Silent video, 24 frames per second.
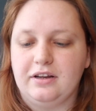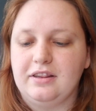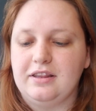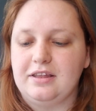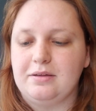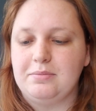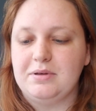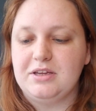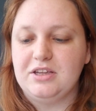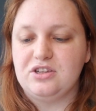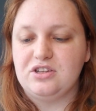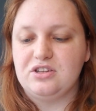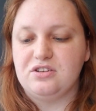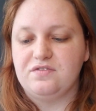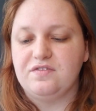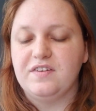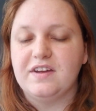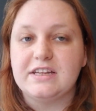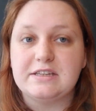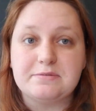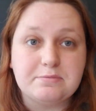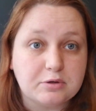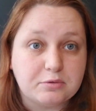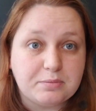the Peachy
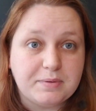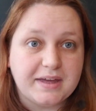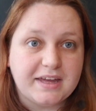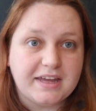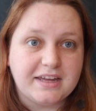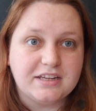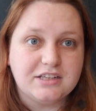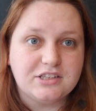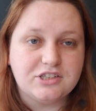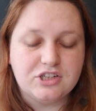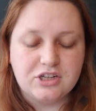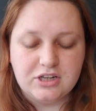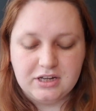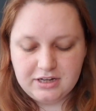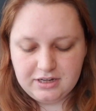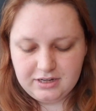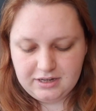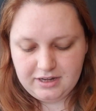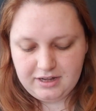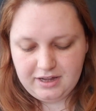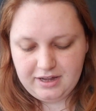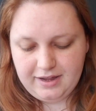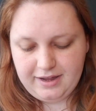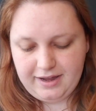Facebook page
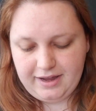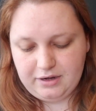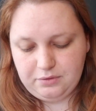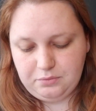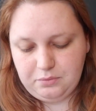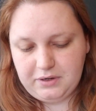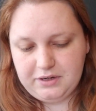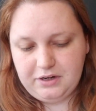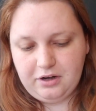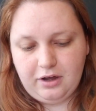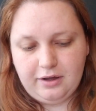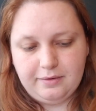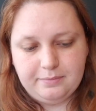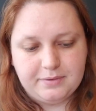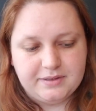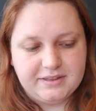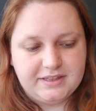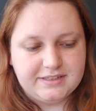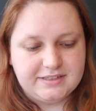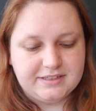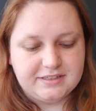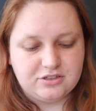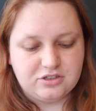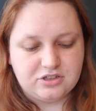and whatnot, but
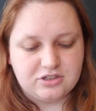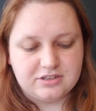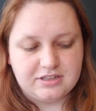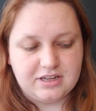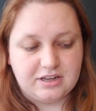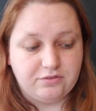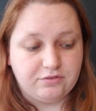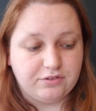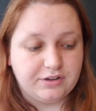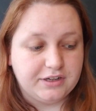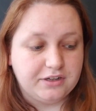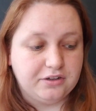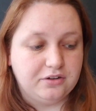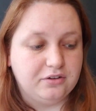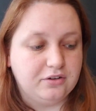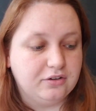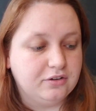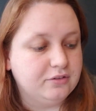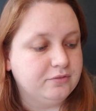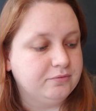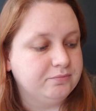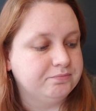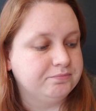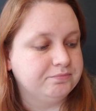this is just a
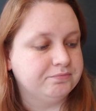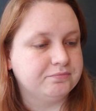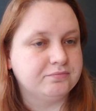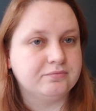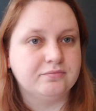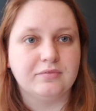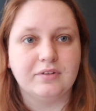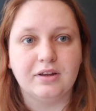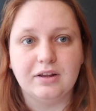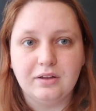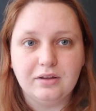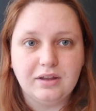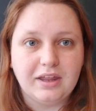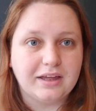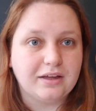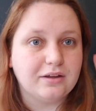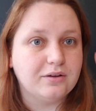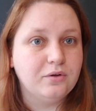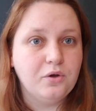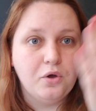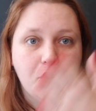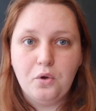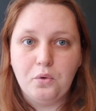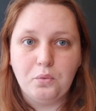real, like,
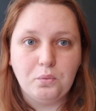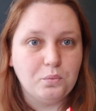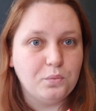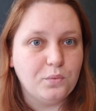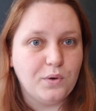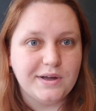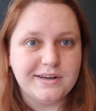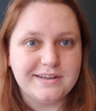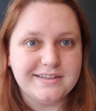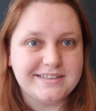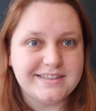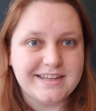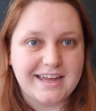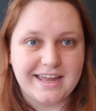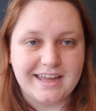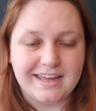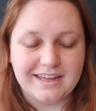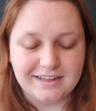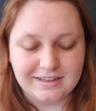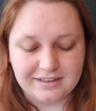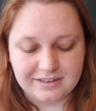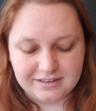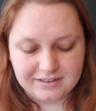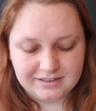one
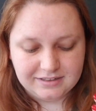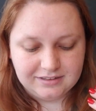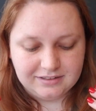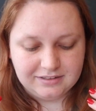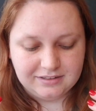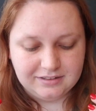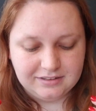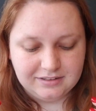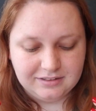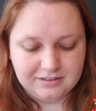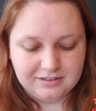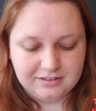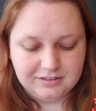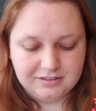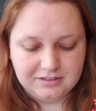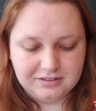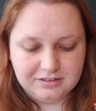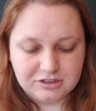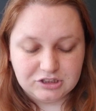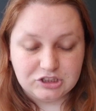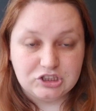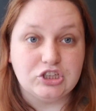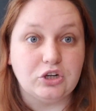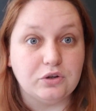take
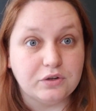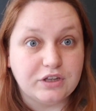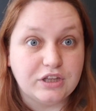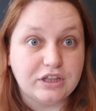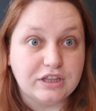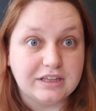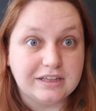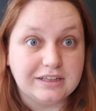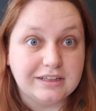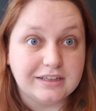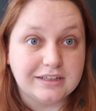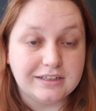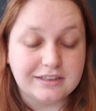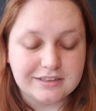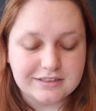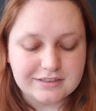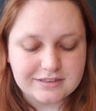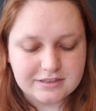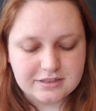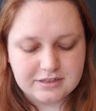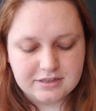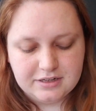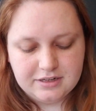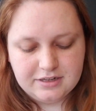showing you the
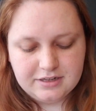glitters.